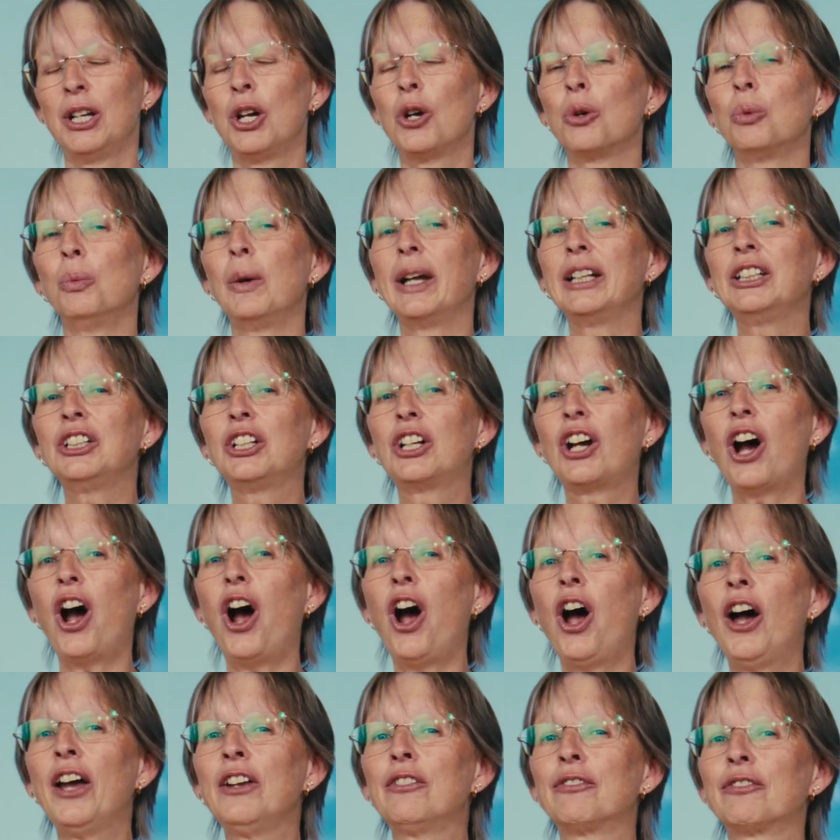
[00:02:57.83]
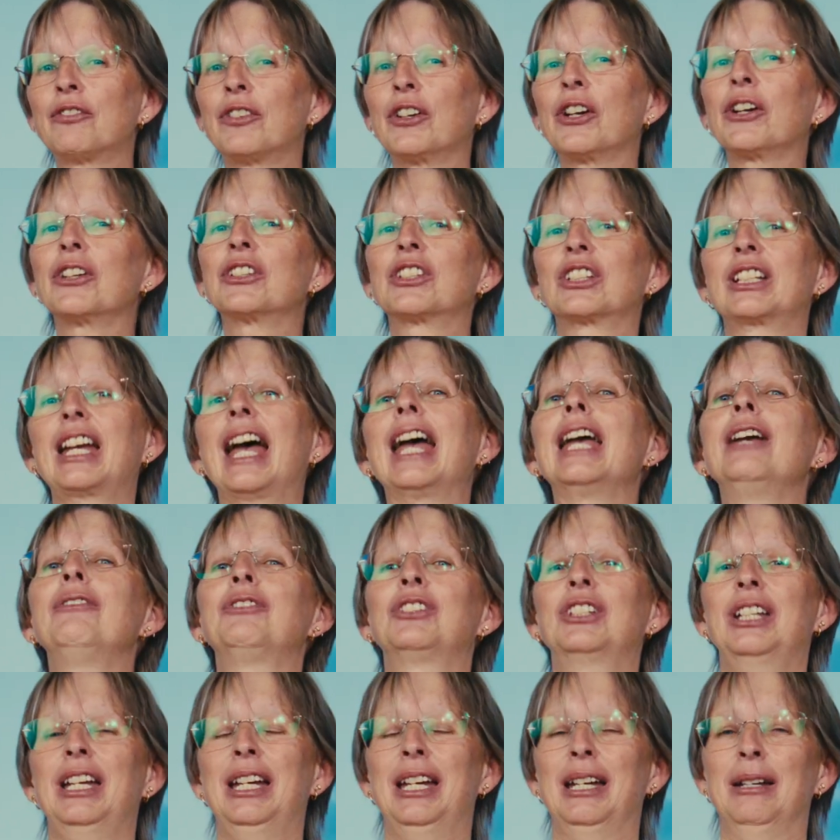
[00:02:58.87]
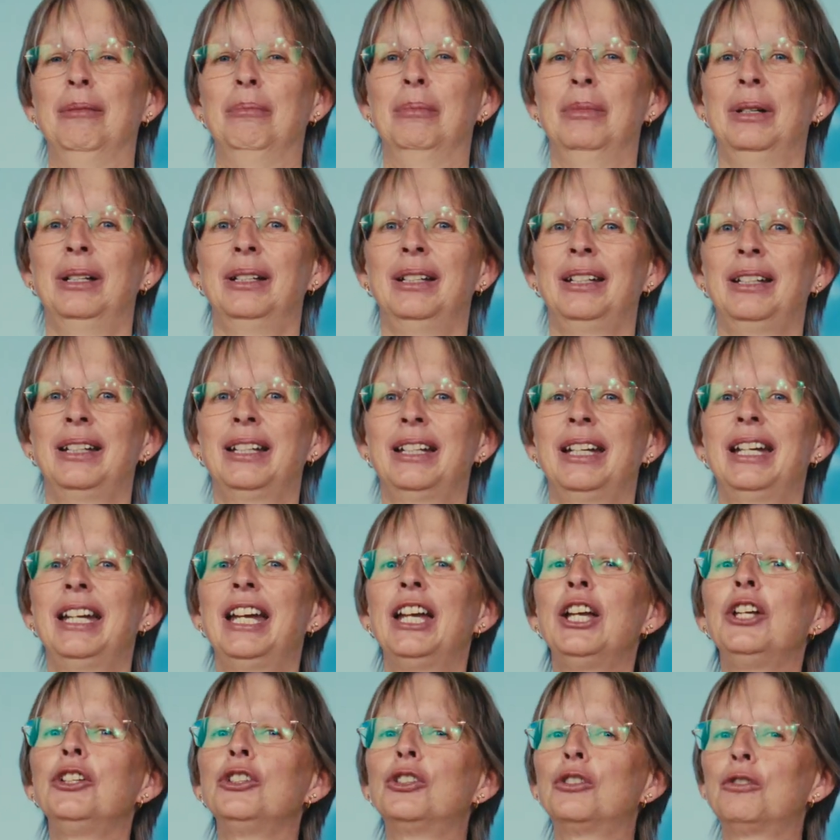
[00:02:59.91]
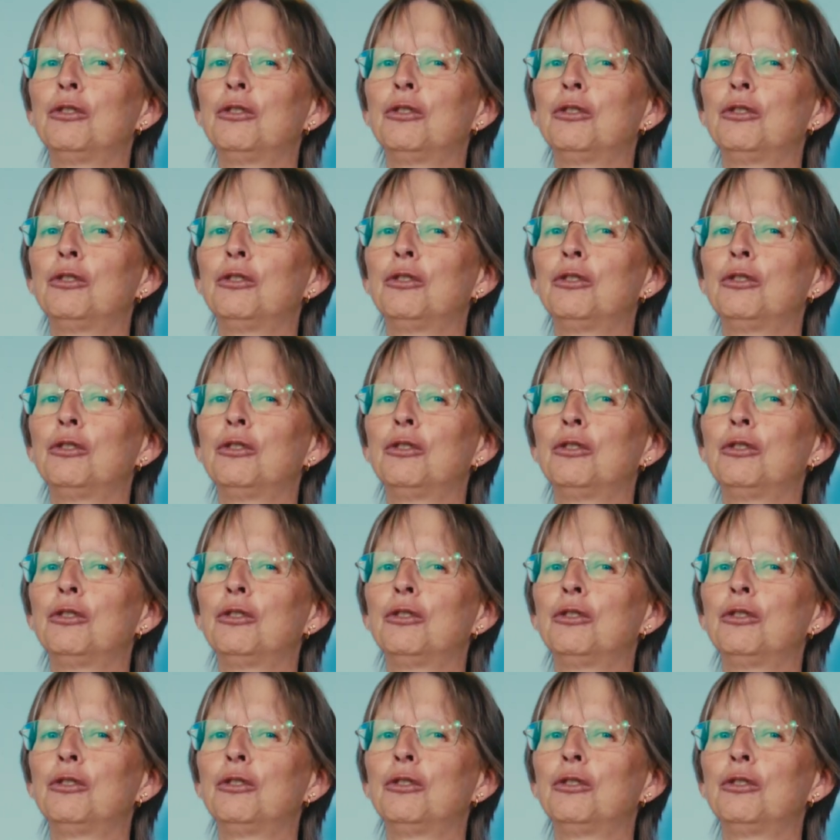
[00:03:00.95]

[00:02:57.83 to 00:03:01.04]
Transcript: when God first gave to him his